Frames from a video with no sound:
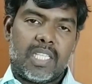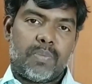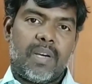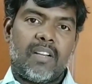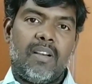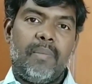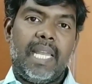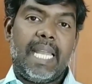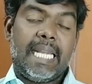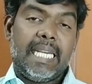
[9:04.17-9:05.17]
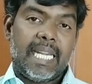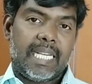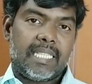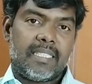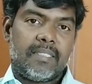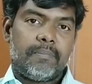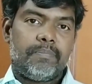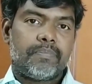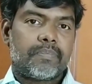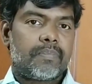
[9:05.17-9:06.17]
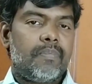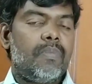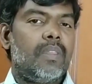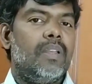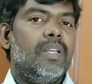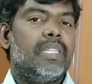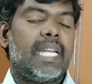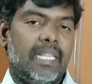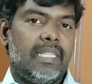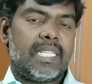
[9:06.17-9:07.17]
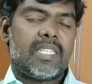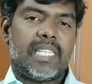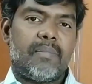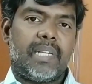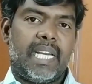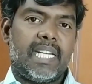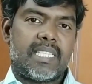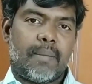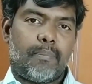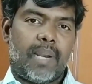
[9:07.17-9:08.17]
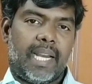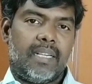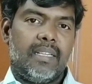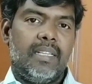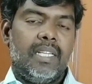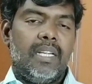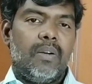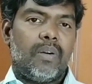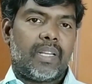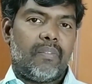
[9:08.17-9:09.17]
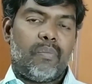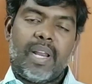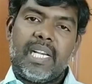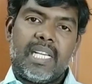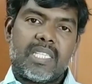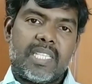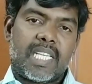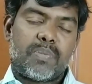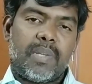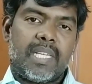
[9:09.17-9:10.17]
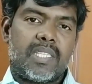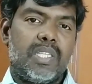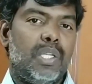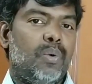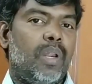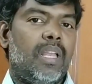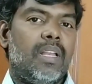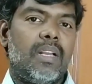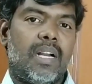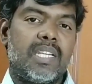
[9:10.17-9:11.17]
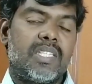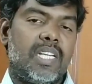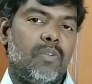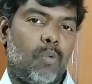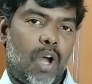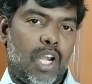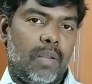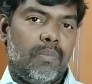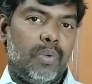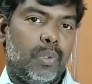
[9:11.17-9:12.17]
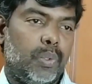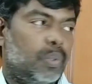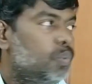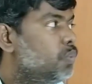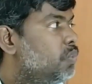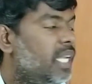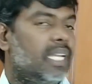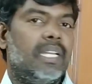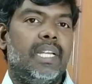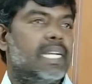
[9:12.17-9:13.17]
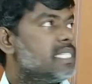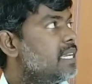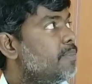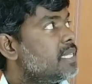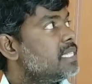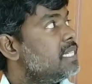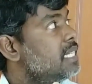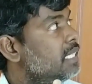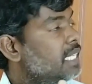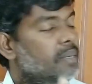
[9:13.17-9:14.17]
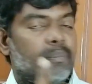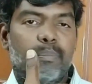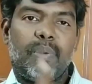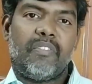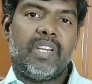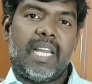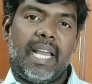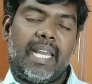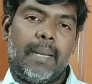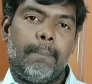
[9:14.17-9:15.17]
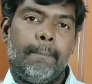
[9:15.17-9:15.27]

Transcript: the spark will be ignited. Like it's nothing but heat supplied. Okay, when it takes place during constant volume 2 to 3, it's represented in that PV diagram.